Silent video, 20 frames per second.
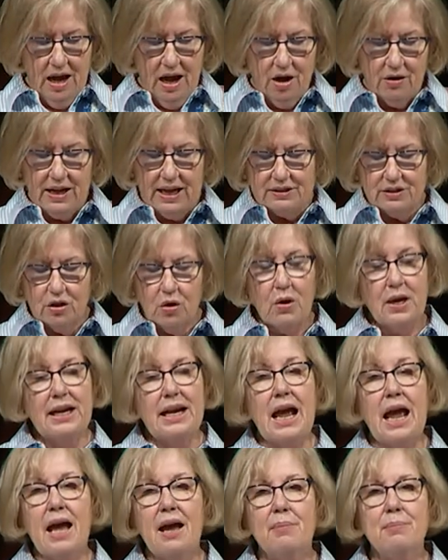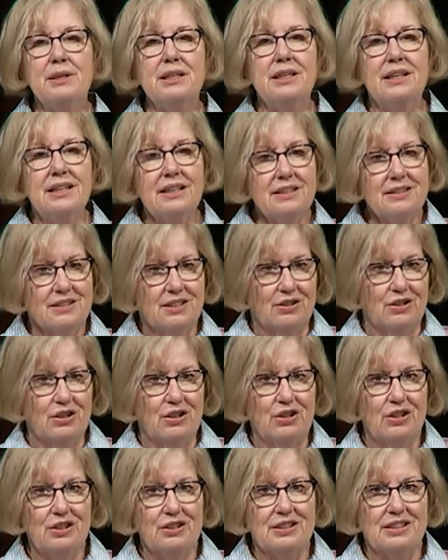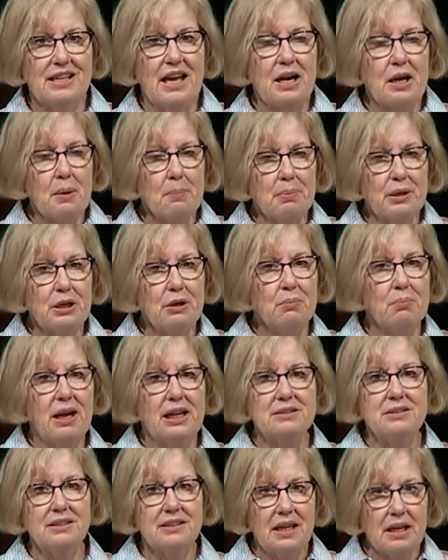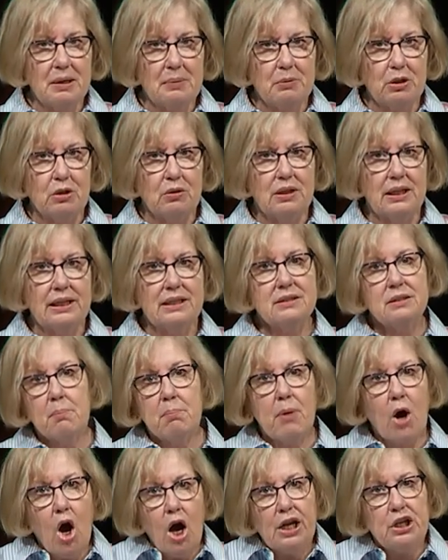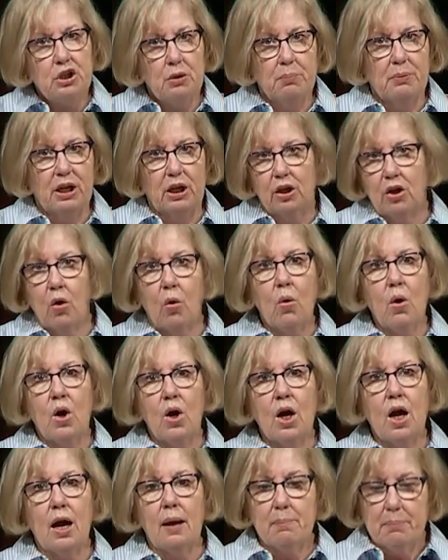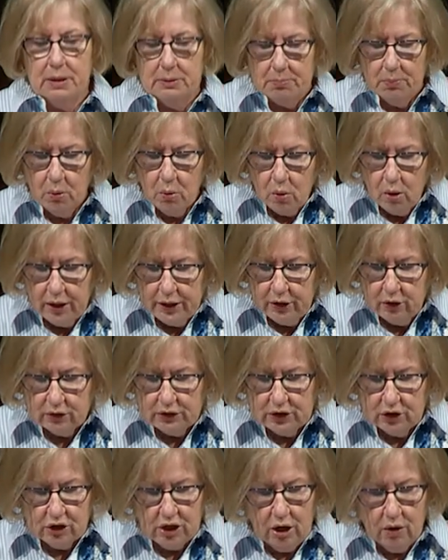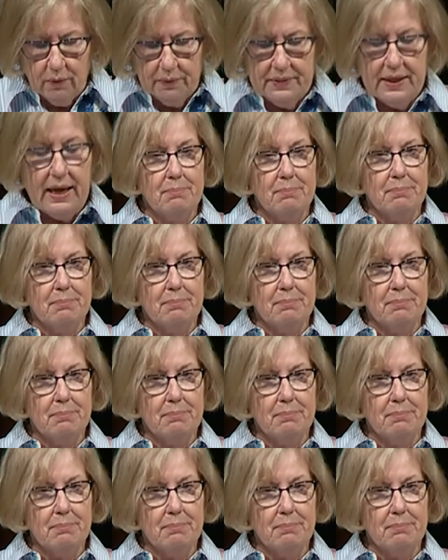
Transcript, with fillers: Okay, so an Ebenezer set up here by Samuel is a monument or a memorial stone